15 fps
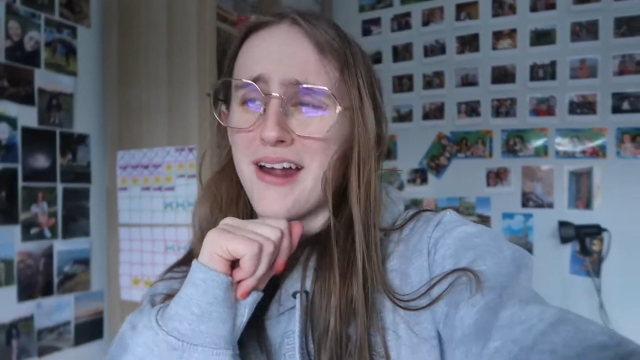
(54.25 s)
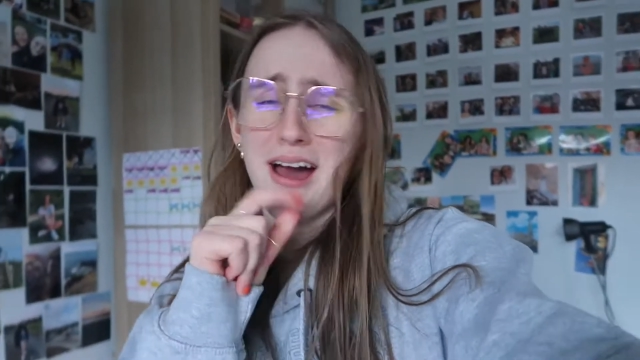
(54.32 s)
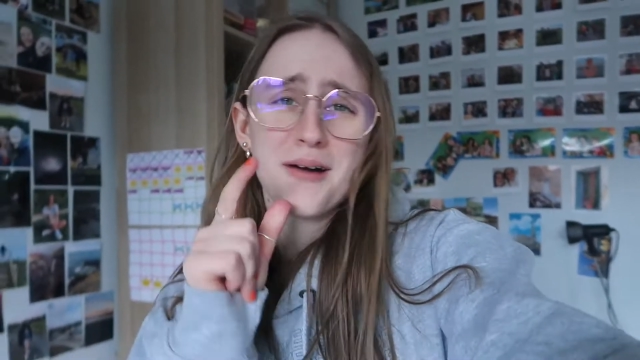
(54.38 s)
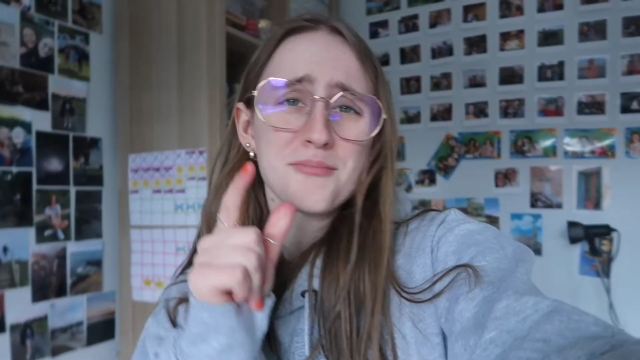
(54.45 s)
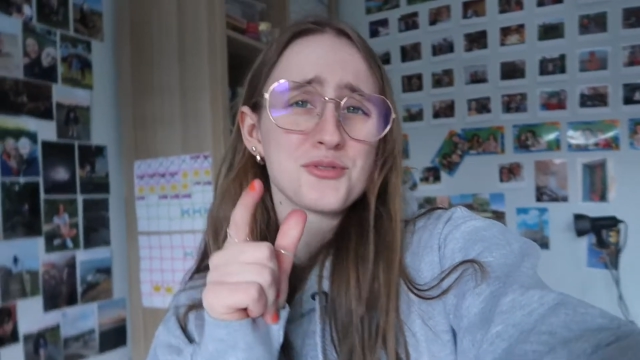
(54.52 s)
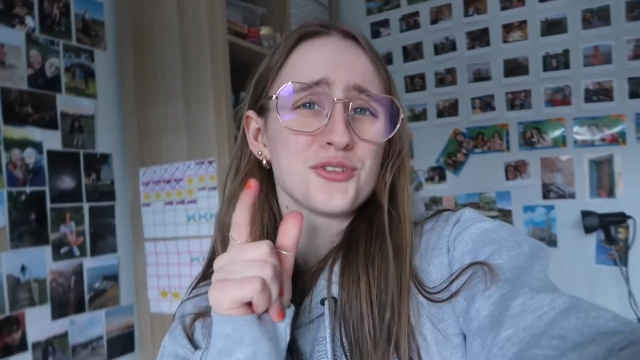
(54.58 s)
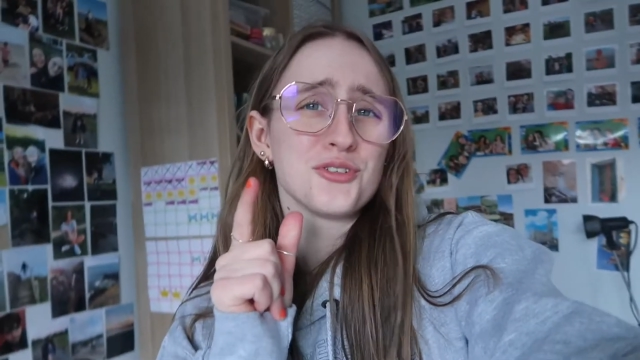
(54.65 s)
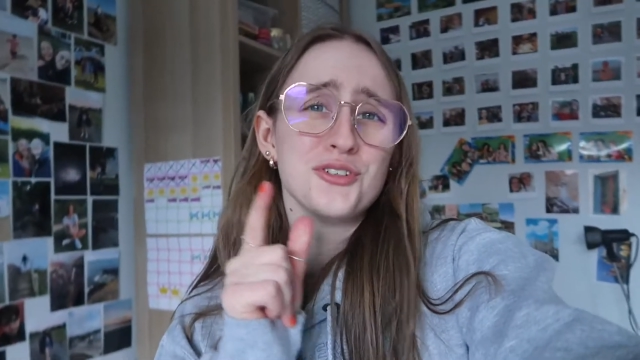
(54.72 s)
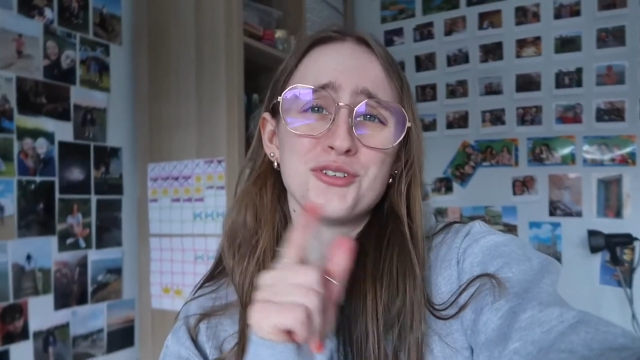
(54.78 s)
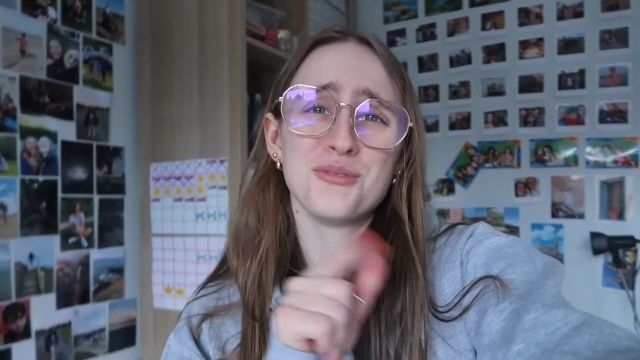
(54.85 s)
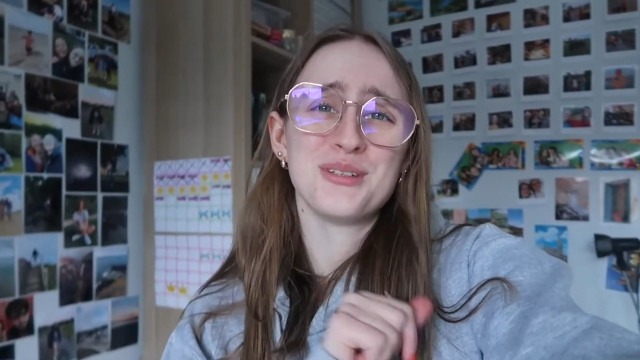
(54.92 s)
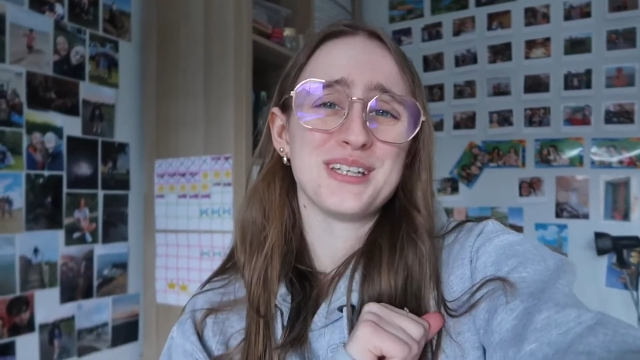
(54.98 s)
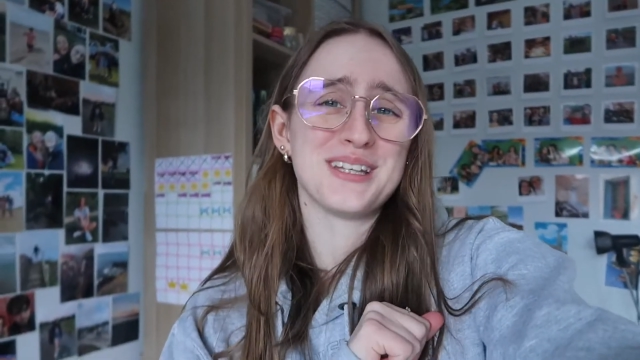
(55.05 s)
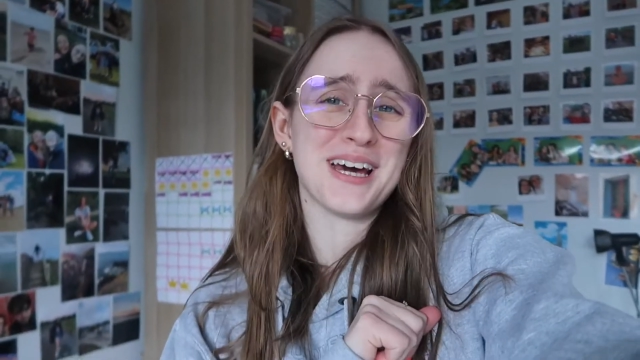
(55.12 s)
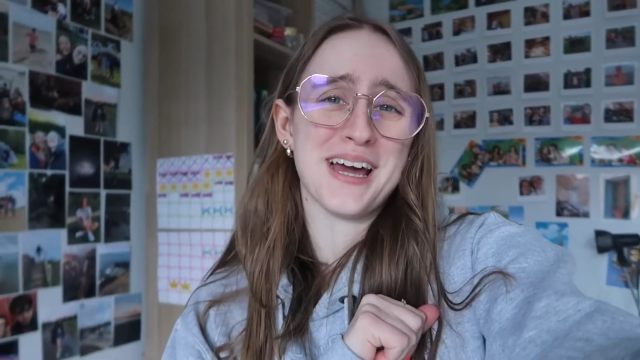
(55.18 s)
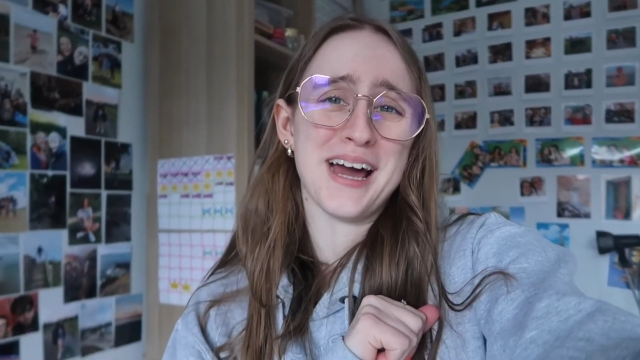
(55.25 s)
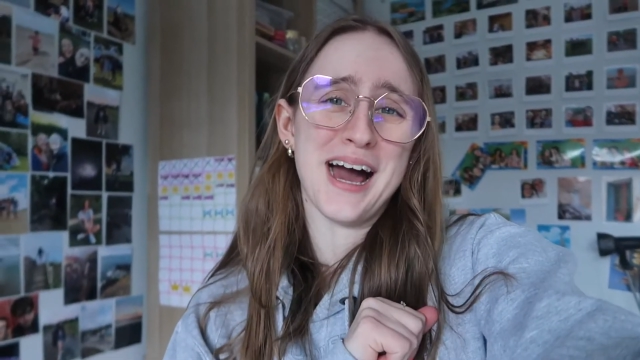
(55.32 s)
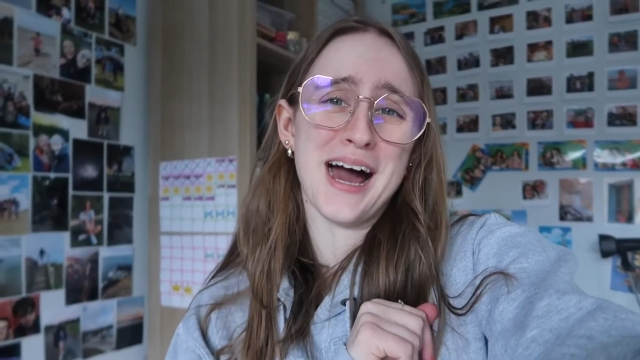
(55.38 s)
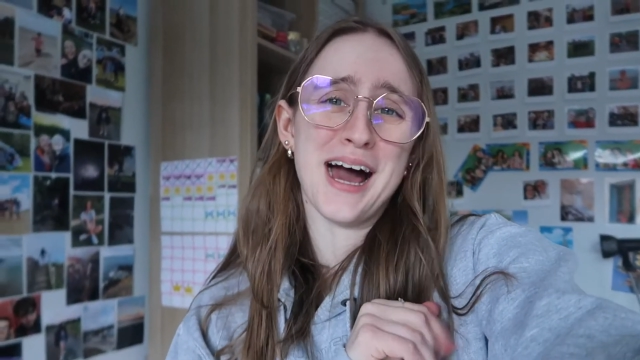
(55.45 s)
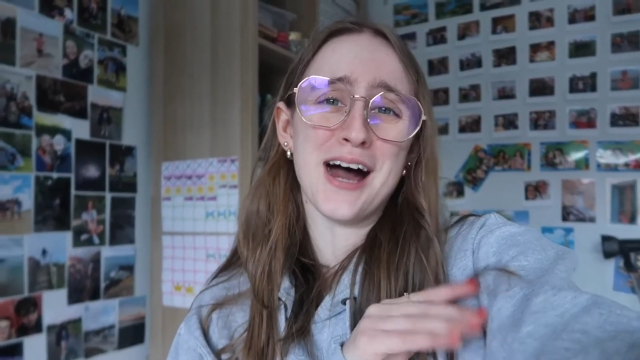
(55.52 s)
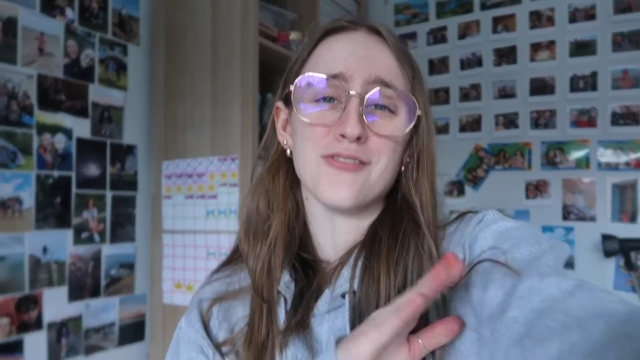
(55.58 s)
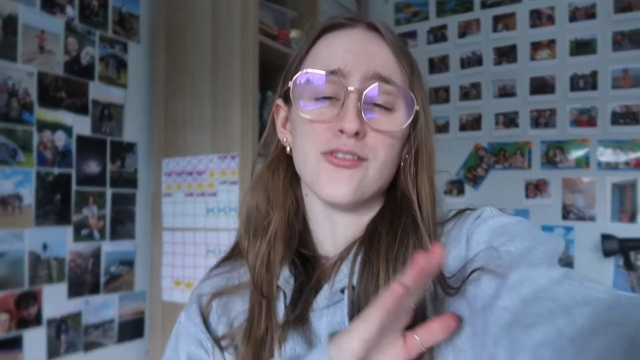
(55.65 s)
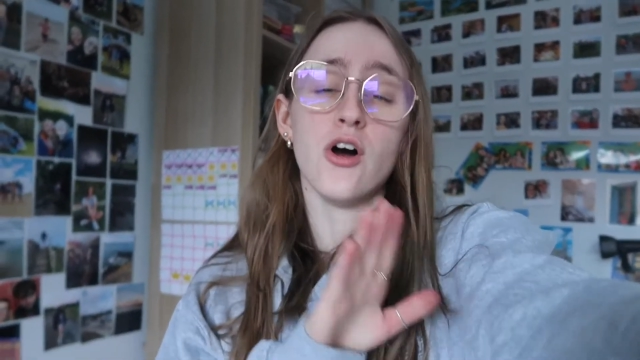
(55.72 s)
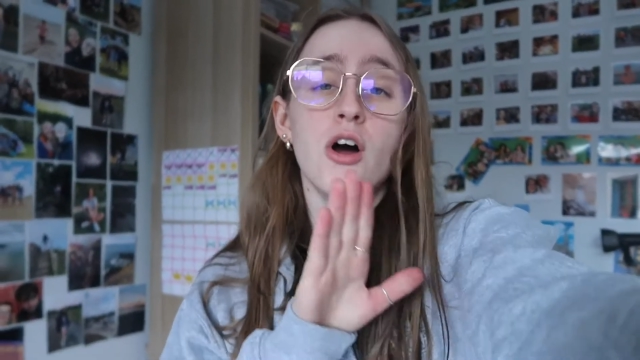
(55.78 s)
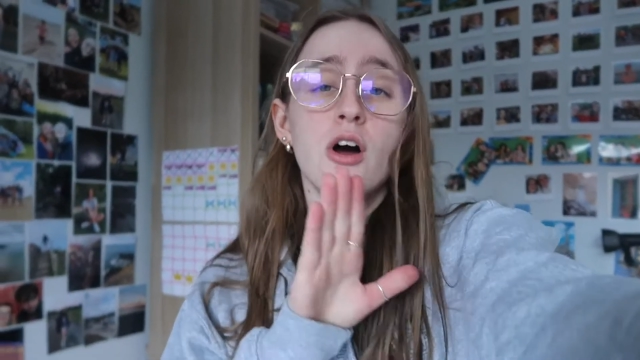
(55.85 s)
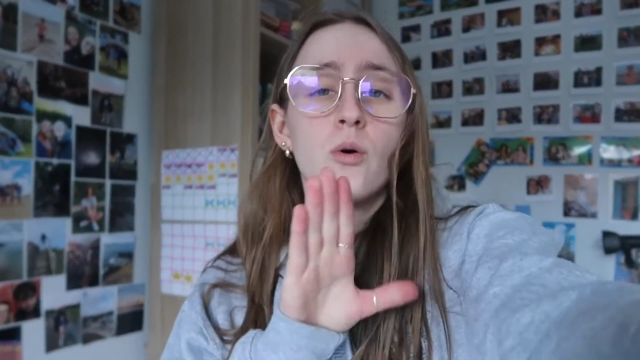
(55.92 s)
Absolutely they have.